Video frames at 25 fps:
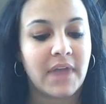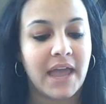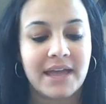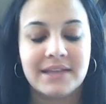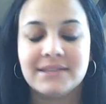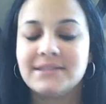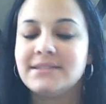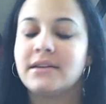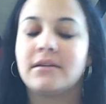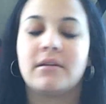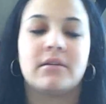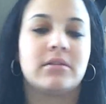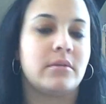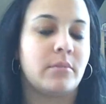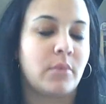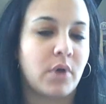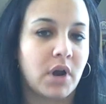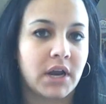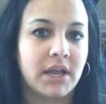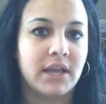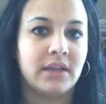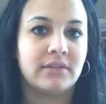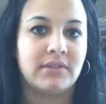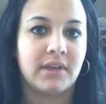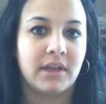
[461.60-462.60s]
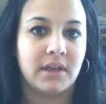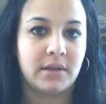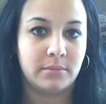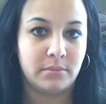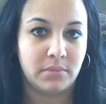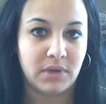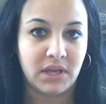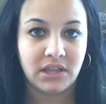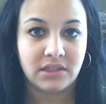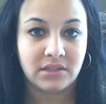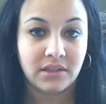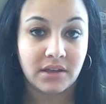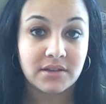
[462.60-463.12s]
headset on the market that
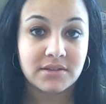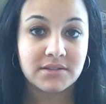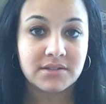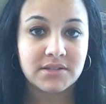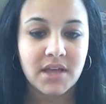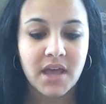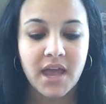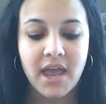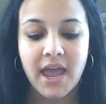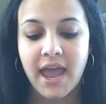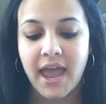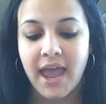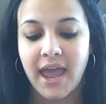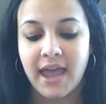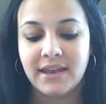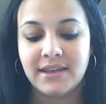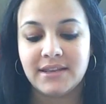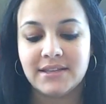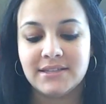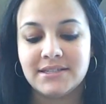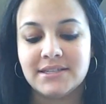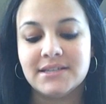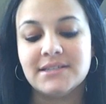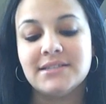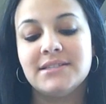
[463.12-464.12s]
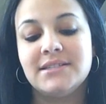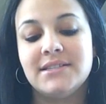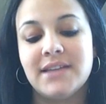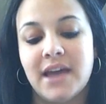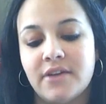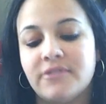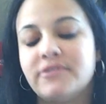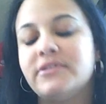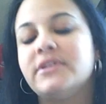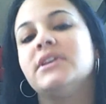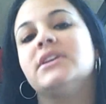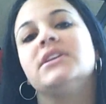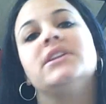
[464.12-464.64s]
can beat this, and this is
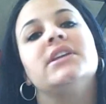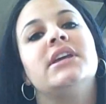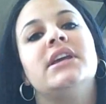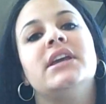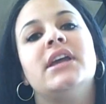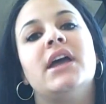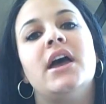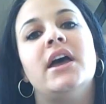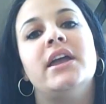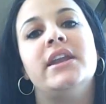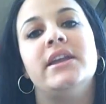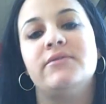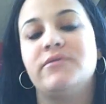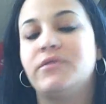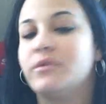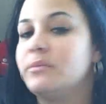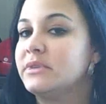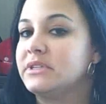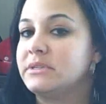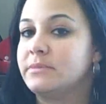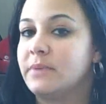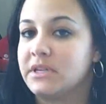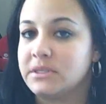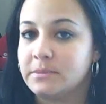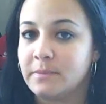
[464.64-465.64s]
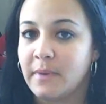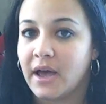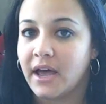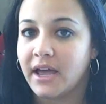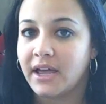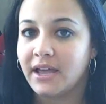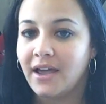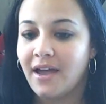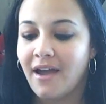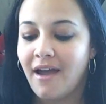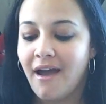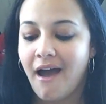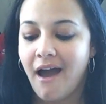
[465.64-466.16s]
definitely an infamous
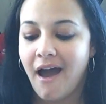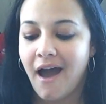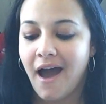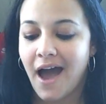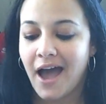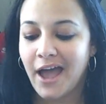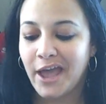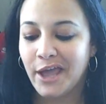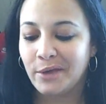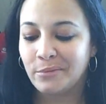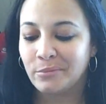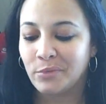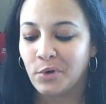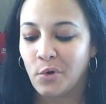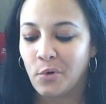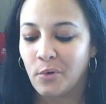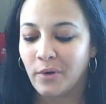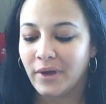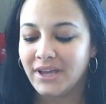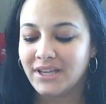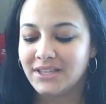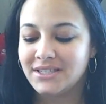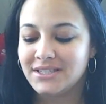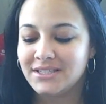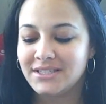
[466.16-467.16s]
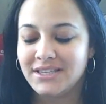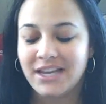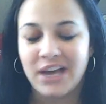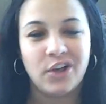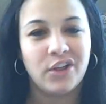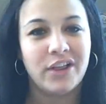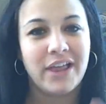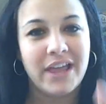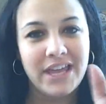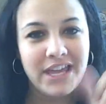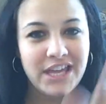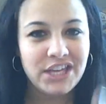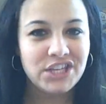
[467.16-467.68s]
must-buy. I am going to
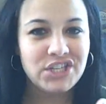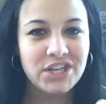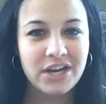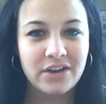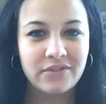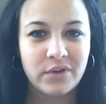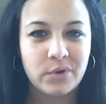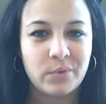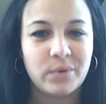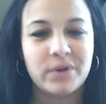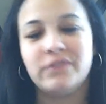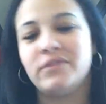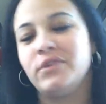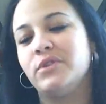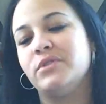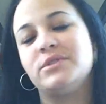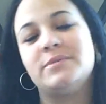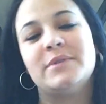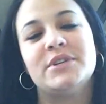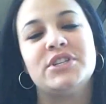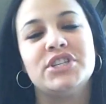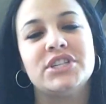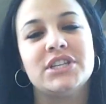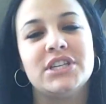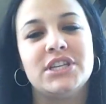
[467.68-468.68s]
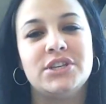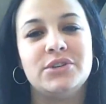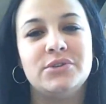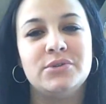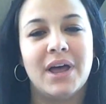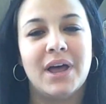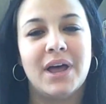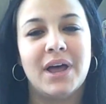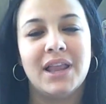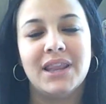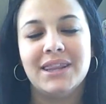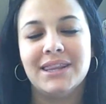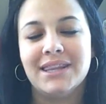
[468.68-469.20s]
tell each and every one of you, especially
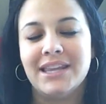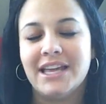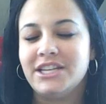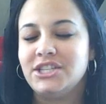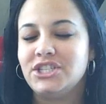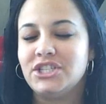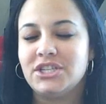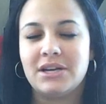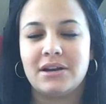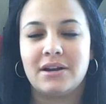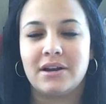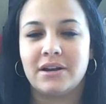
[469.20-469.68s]
you alleged